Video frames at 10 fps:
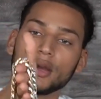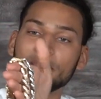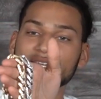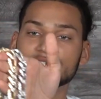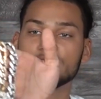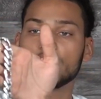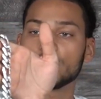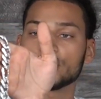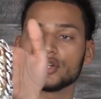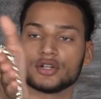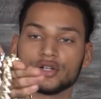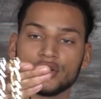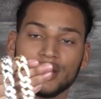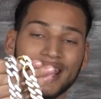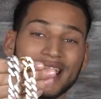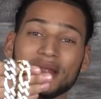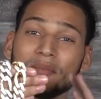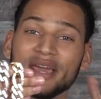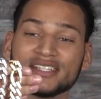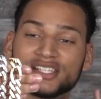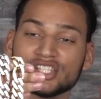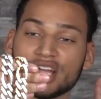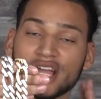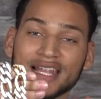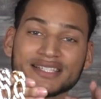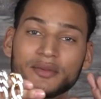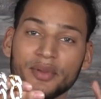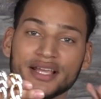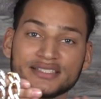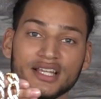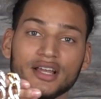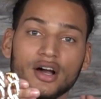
amazing color, and amazing shine. That's the biggest thing